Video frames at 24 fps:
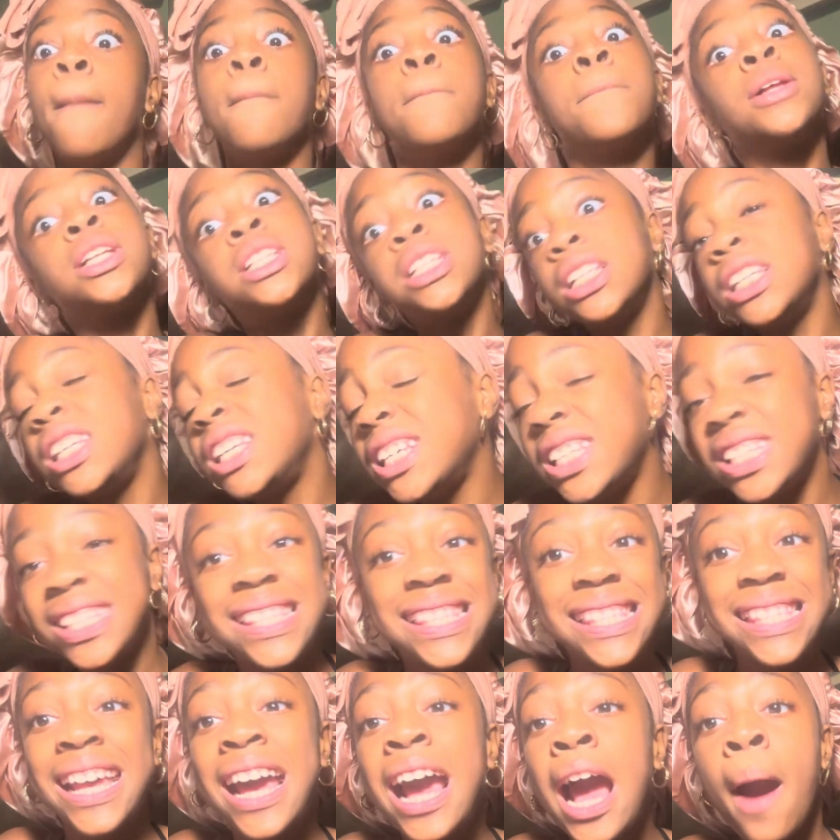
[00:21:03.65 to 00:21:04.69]

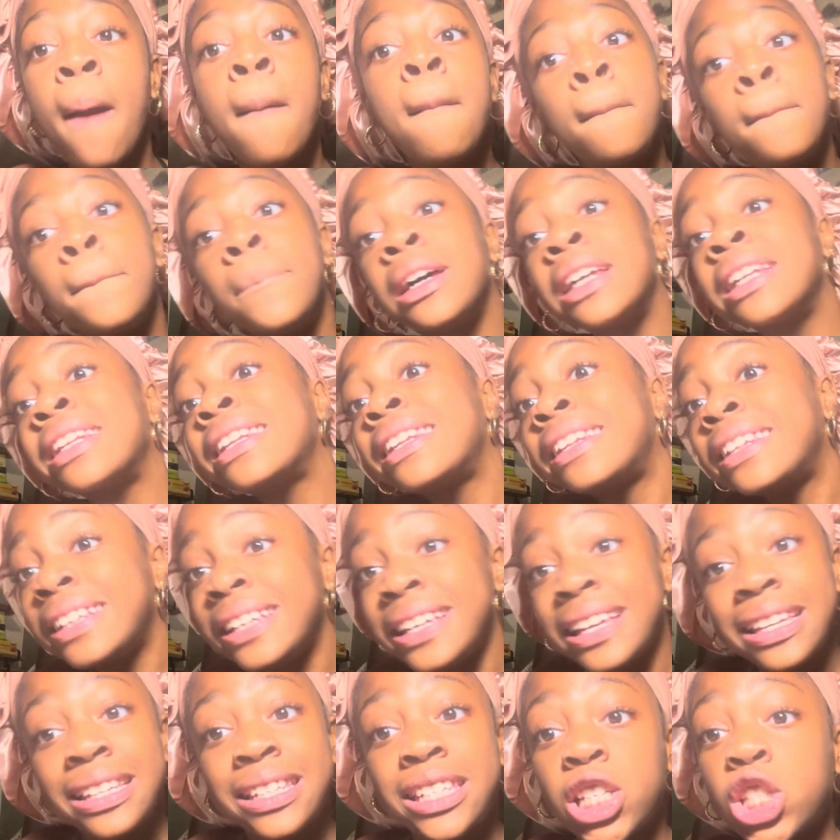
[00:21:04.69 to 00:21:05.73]
Please
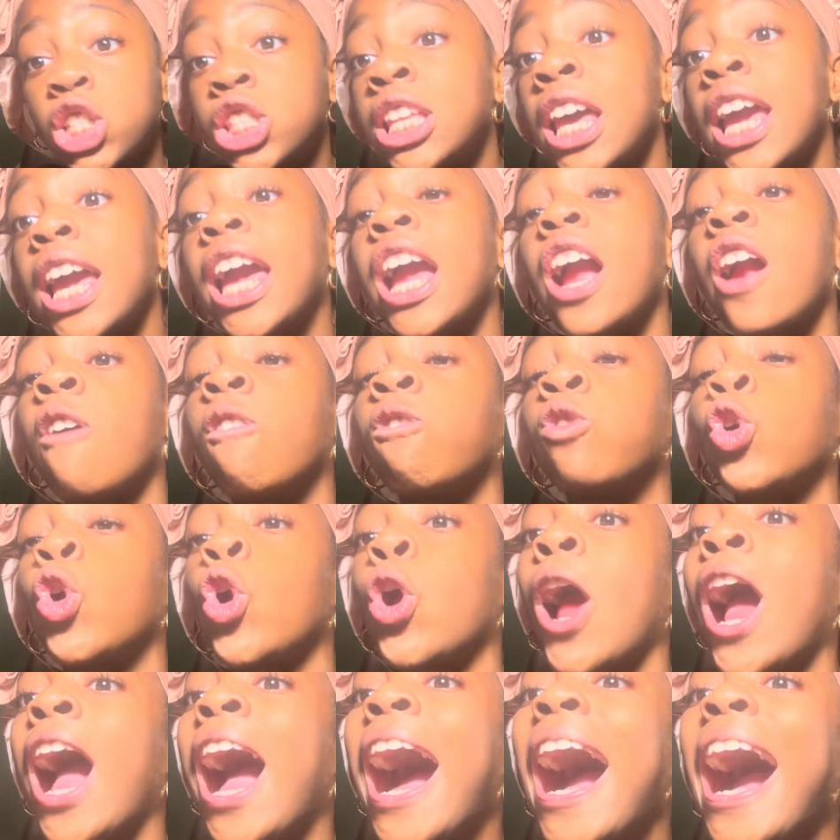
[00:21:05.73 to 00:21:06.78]
just take care of your
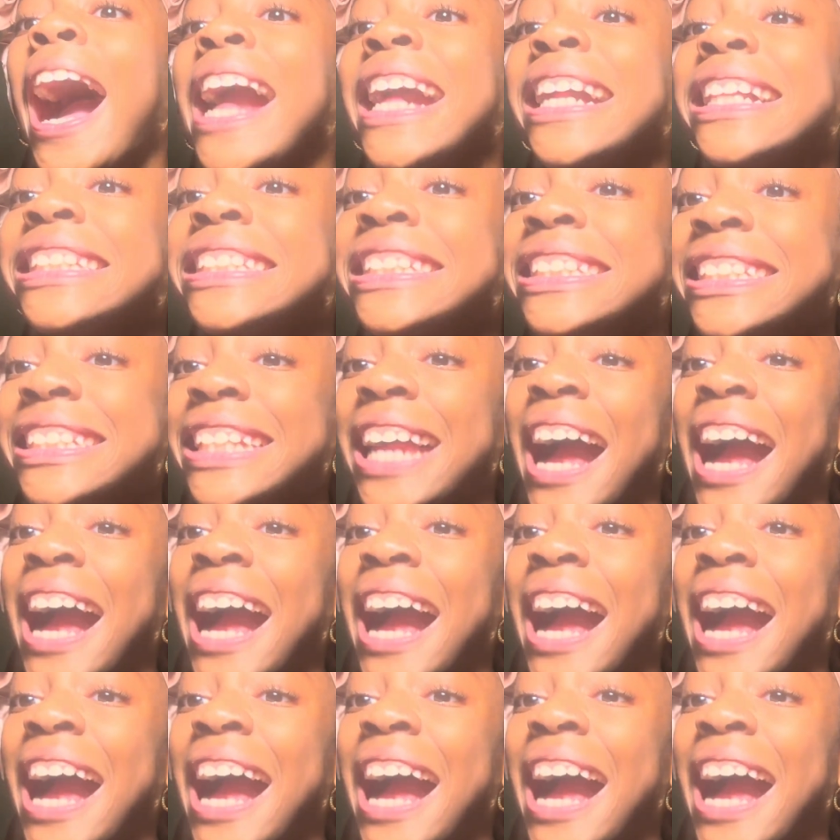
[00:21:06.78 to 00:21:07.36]
hygiene.